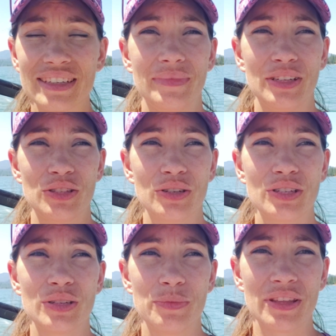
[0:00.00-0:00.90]
It's good
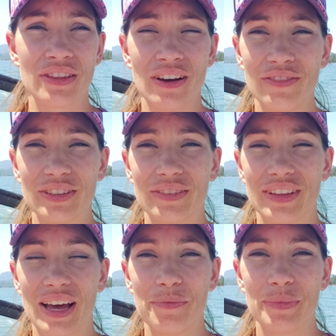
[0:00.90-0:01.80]
to be thoughtful of
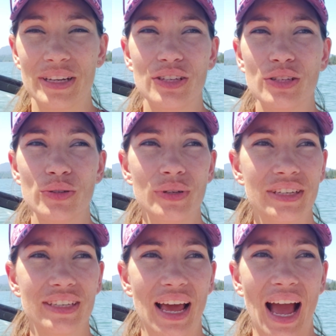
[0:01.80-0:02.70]
that. But you
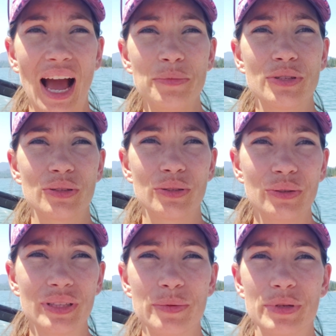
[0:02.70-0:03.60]
can
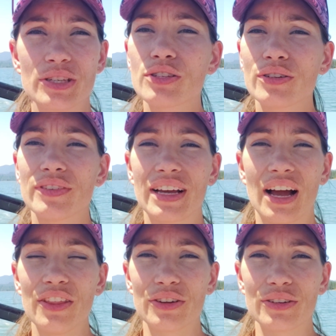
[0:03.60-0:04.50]
absolutely be serving
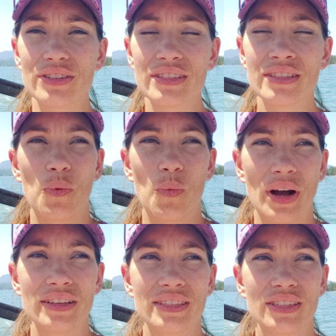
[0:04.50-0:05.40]
others
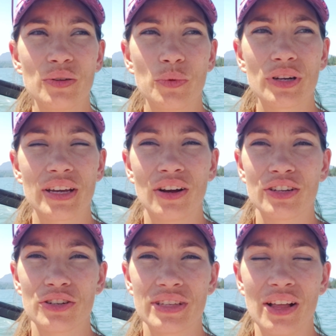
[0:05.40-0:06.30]
while still working on
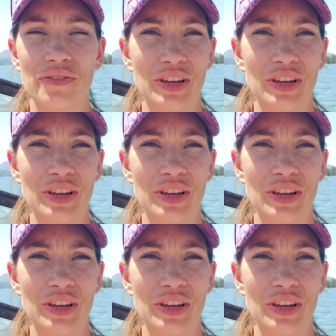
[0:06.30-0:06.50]
yourself.